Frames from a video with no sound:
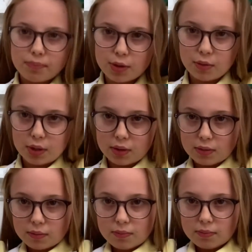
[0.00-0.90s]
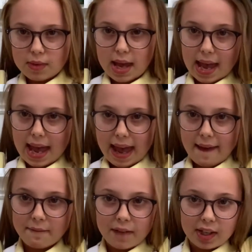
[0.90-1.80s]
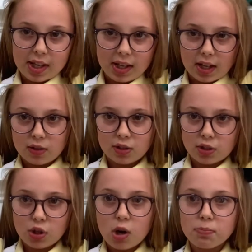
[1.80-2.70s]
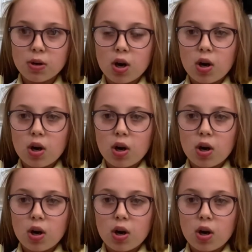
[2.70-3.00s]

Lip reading: do a hair thingy like on the top,